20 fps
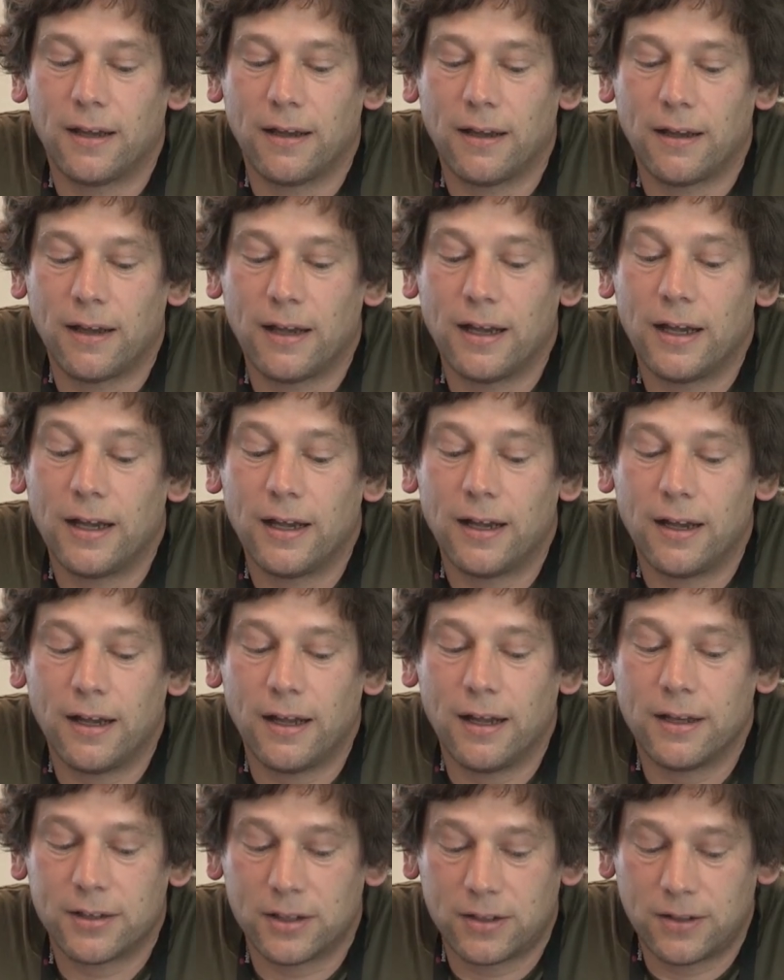Uh,
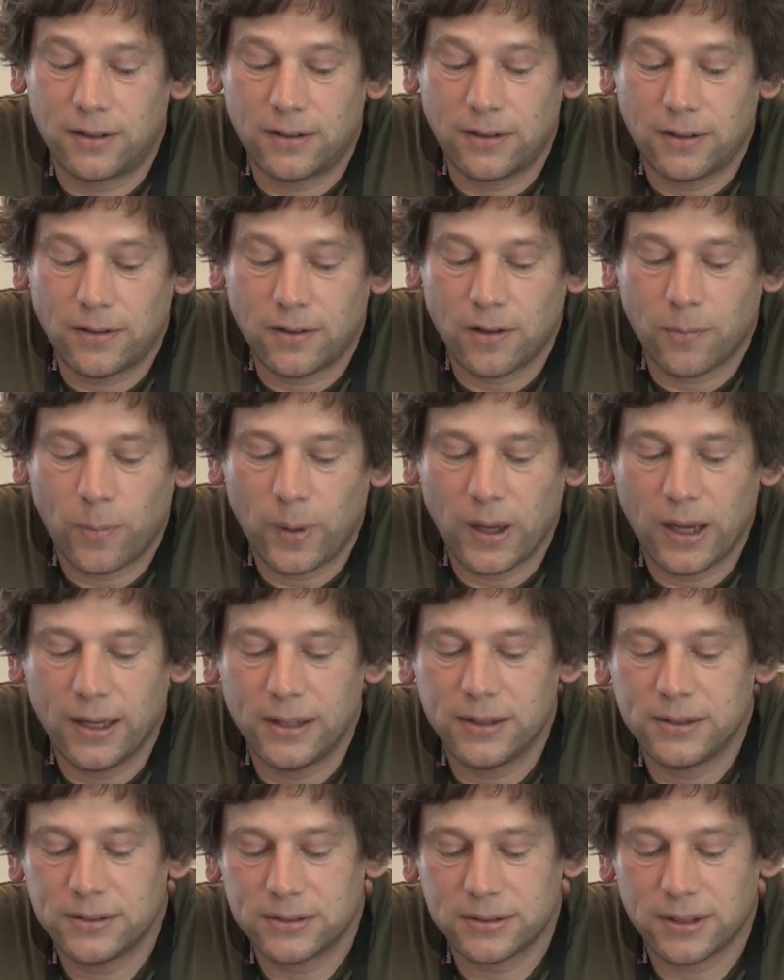it
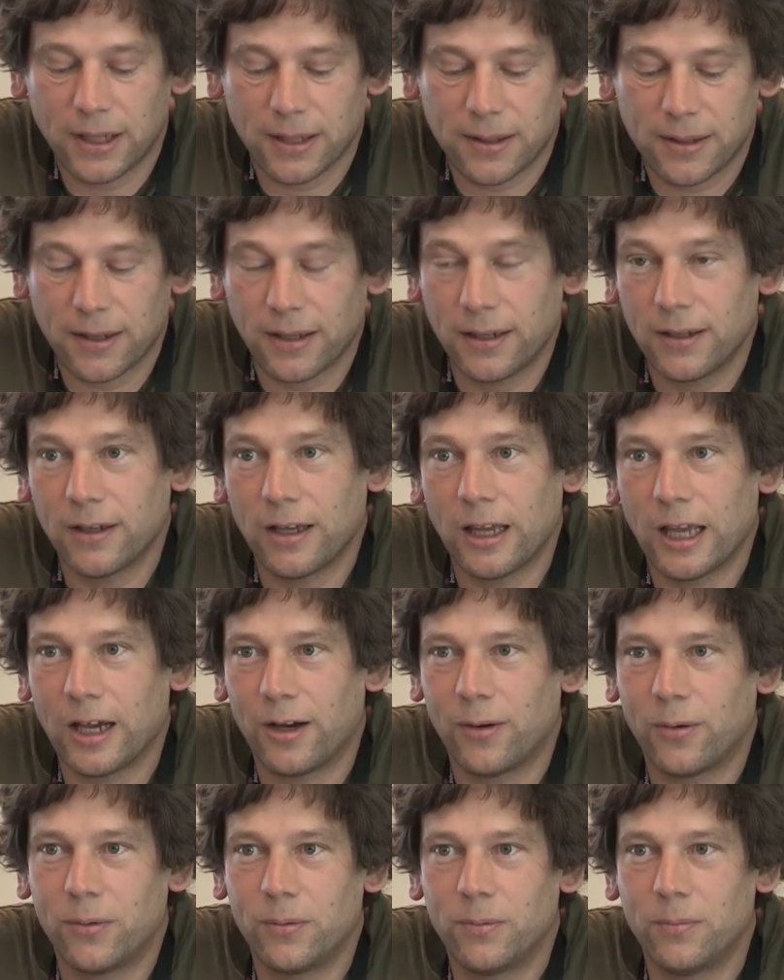depends. I think
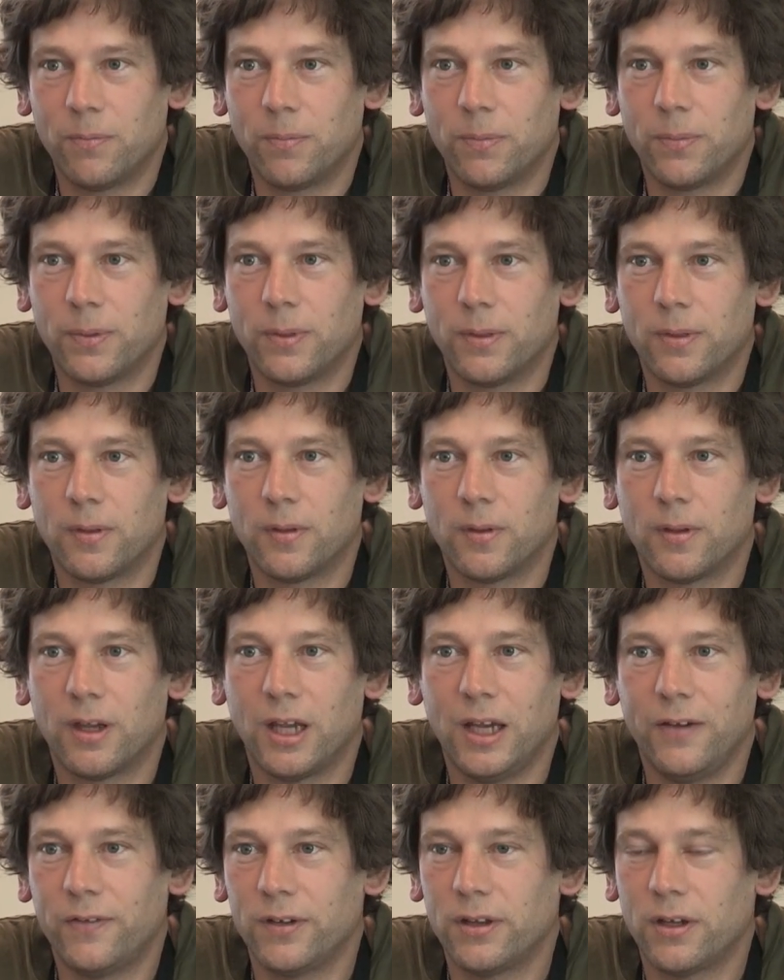how
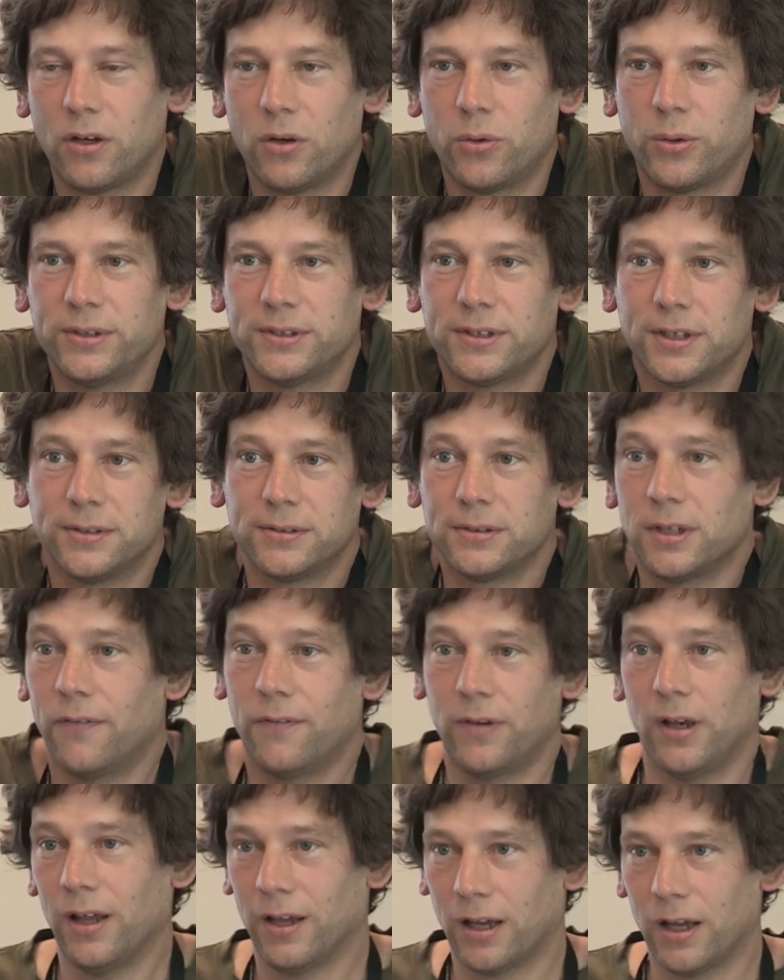even the noise is.
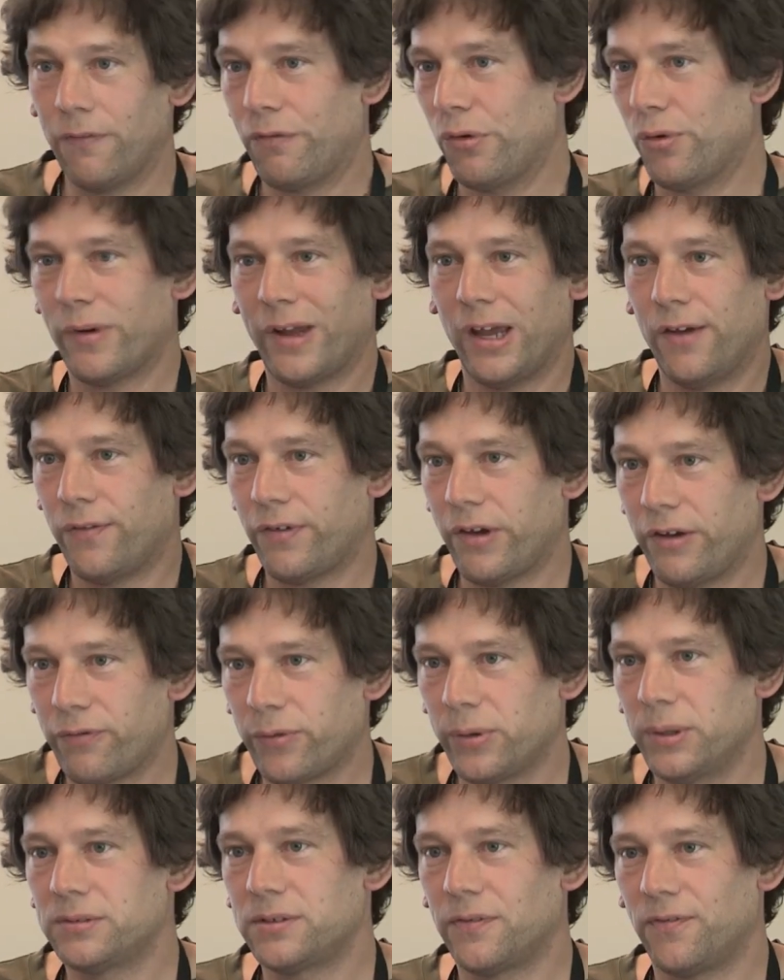If like if everyone, if
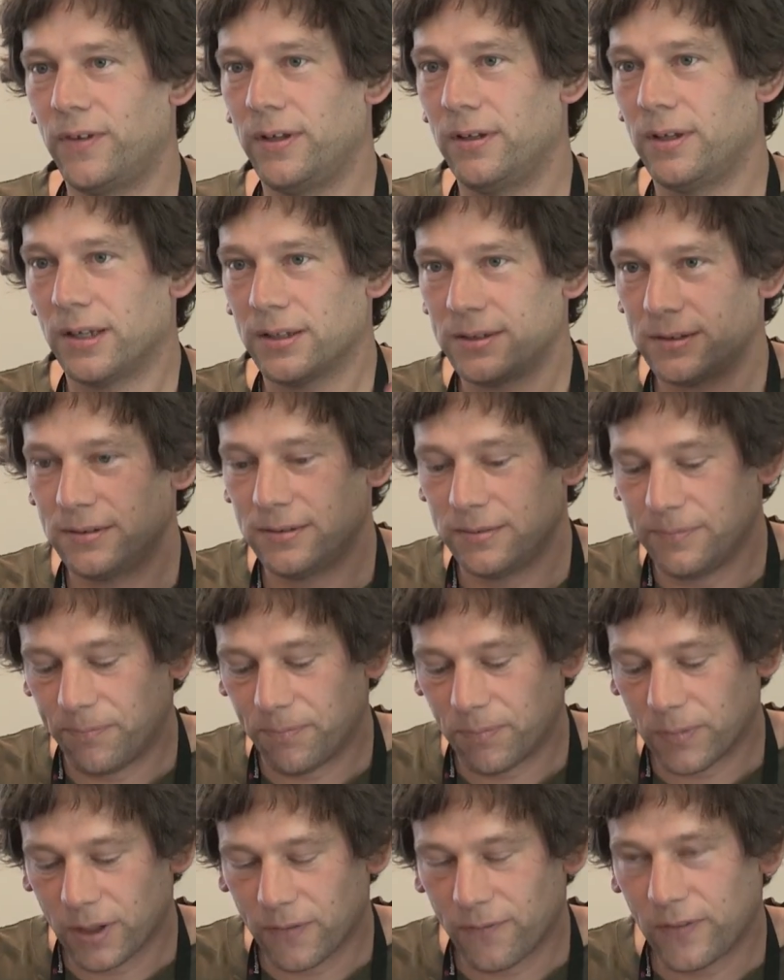everyone's
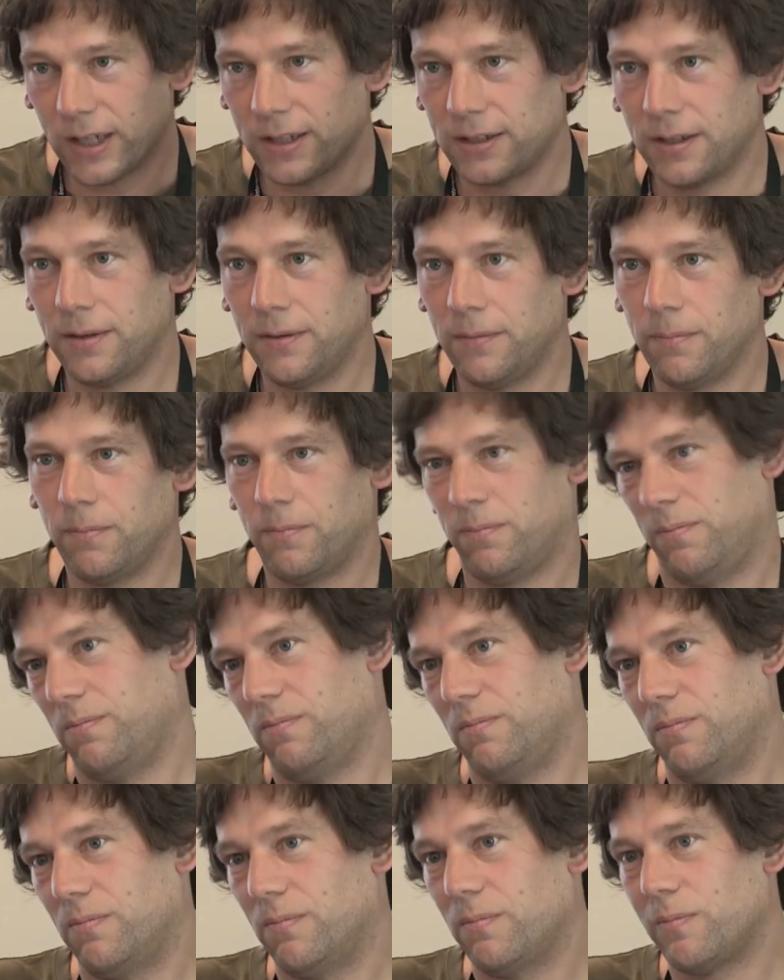affected
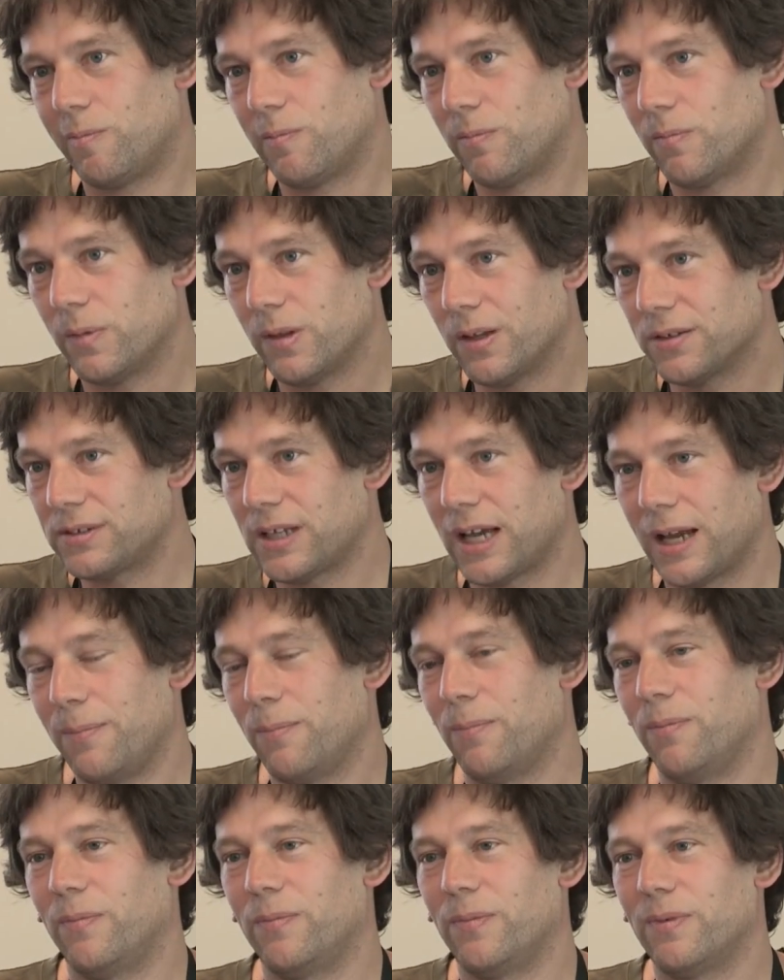the
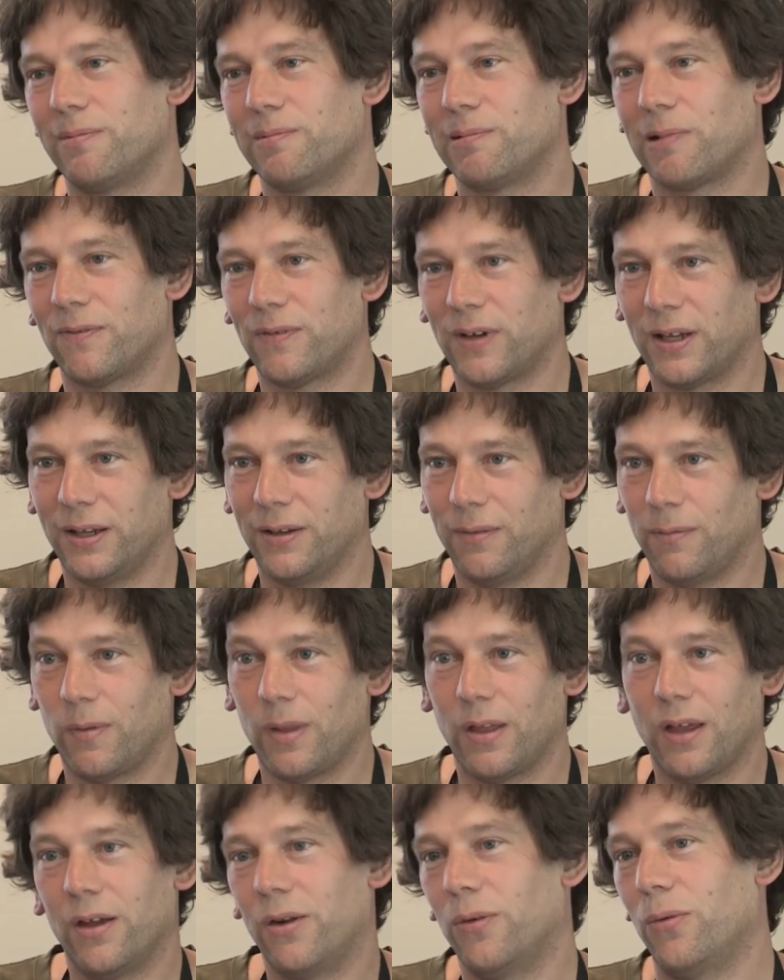same, roughly,
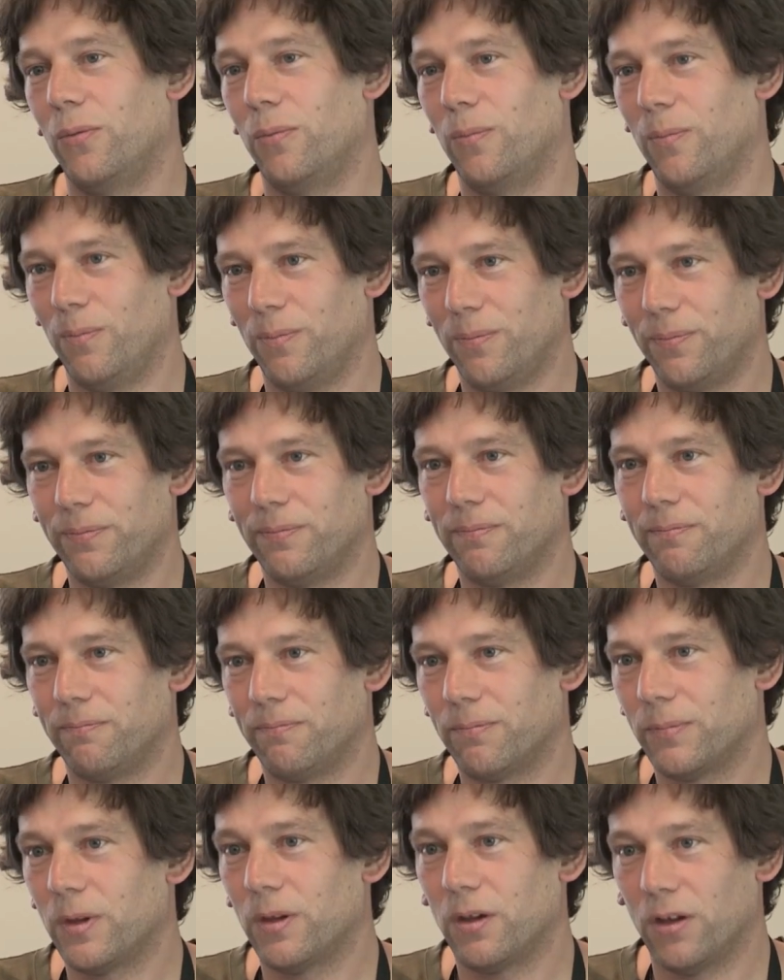it'll
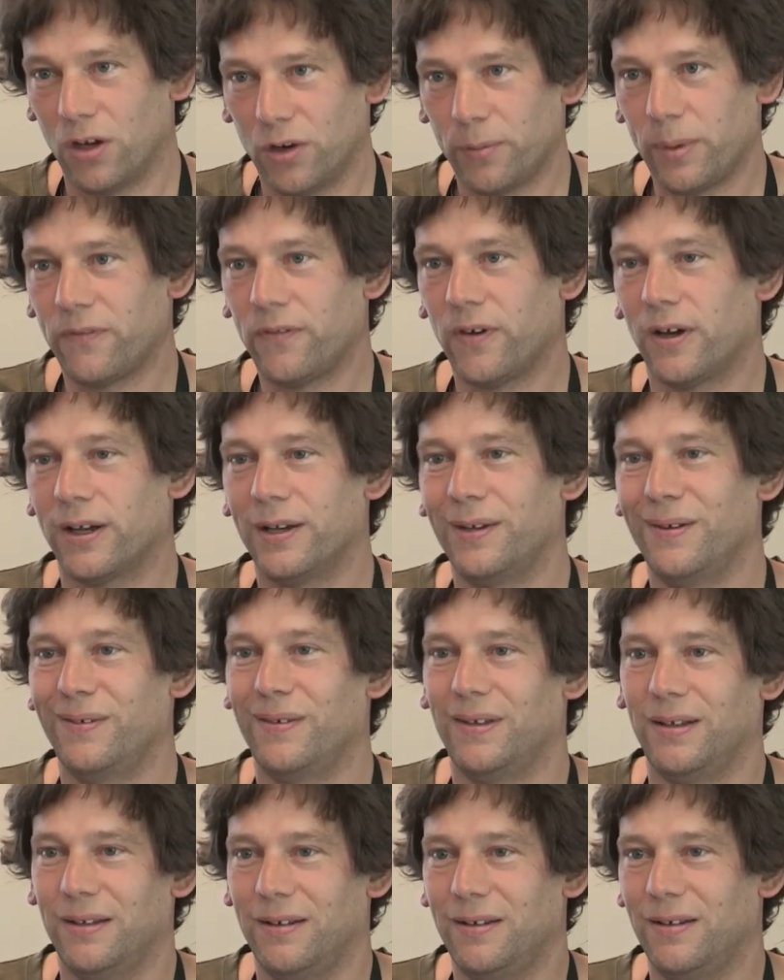it'll be fine.
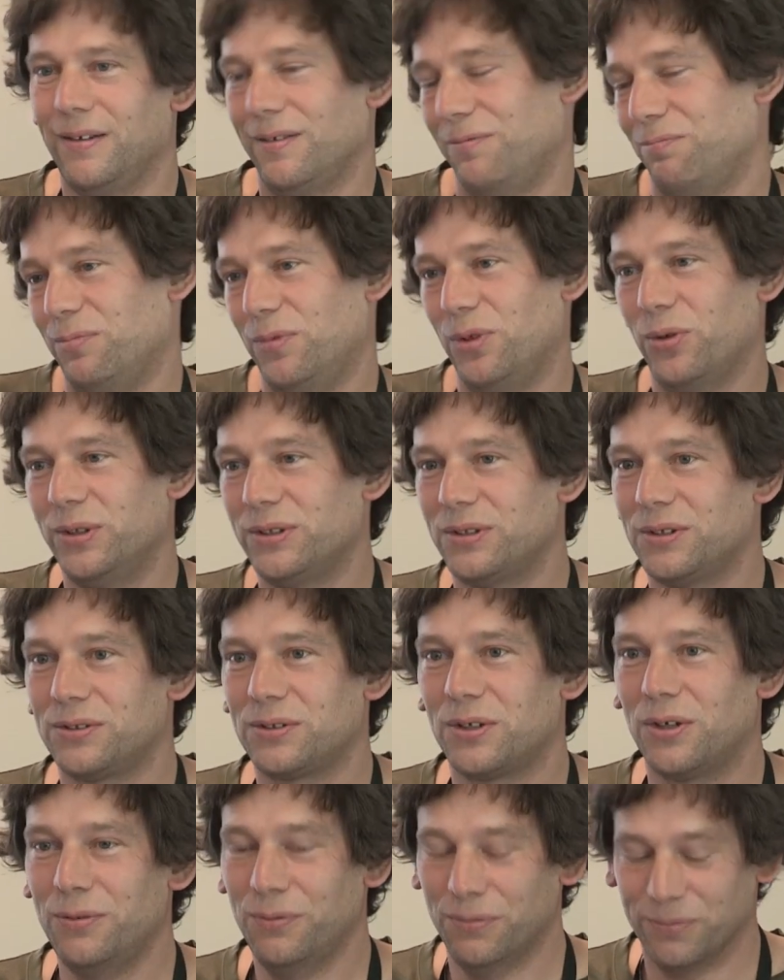Noise is
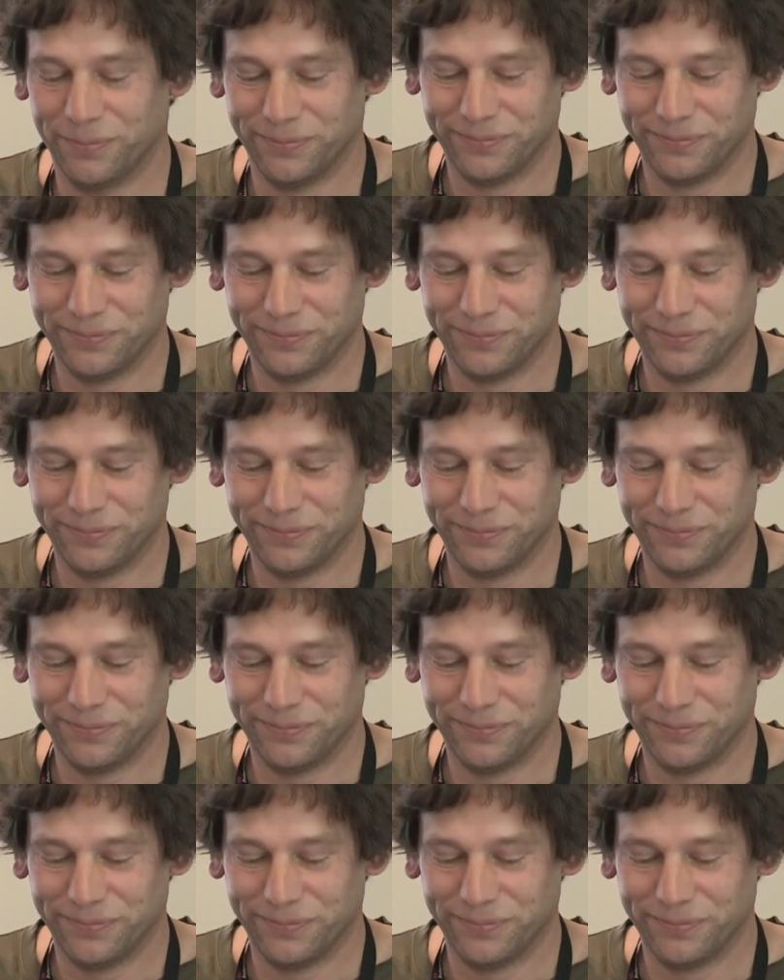good.